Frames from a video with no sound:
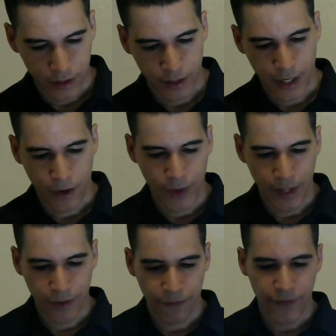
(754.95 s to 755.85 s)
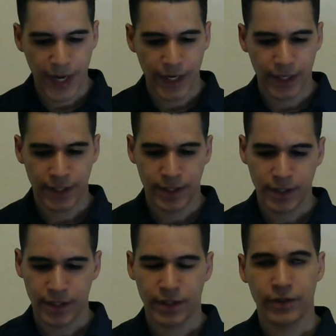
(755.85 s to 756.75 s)
Now, whether Fagen,
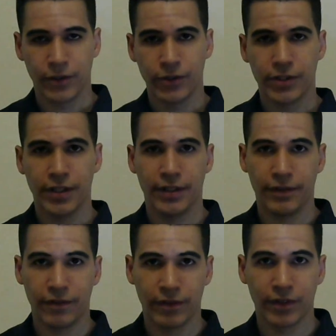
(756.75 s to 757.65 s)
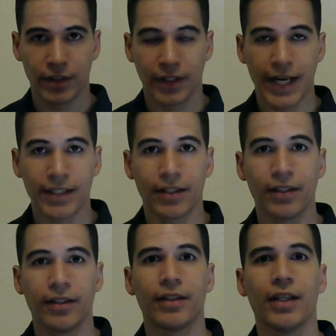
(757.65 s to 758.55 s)
that's
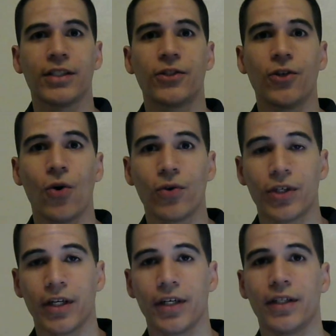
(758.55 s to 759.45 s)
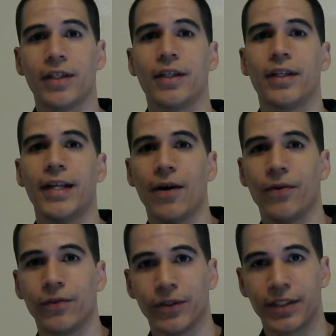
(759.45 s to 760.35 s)
a soldier
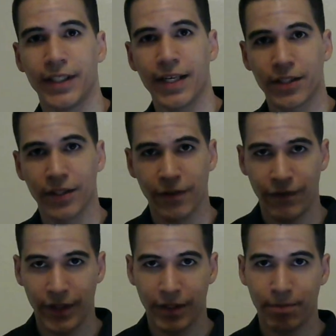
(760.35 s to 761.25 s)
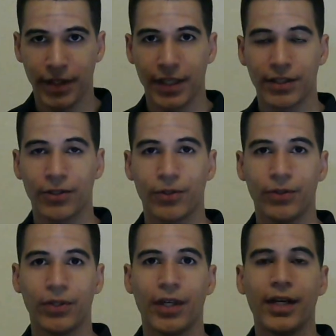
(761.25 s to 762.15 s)
that was sent to the Philippines
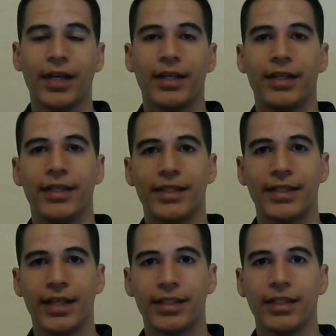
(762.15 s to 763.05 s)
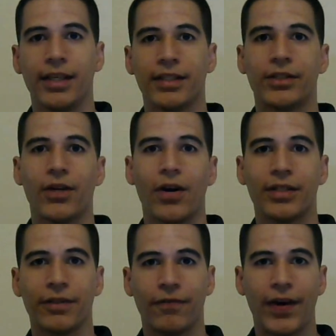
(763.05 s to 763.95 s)
who dissented and started
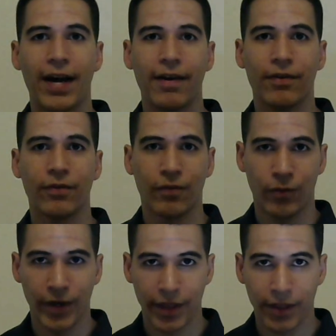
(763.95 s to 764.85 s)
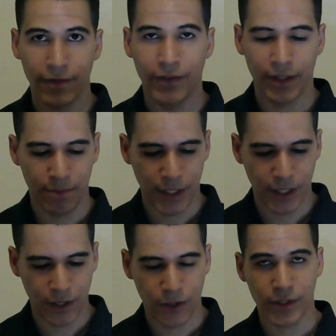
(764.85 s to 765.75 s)
to fight with the
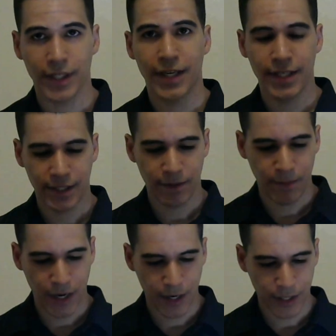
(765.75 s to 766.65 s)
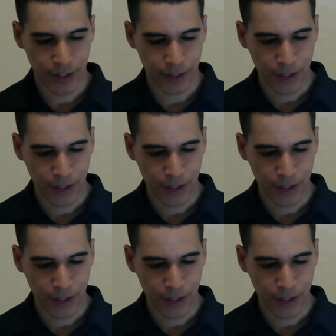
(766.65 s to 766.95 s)
Filipinos against America,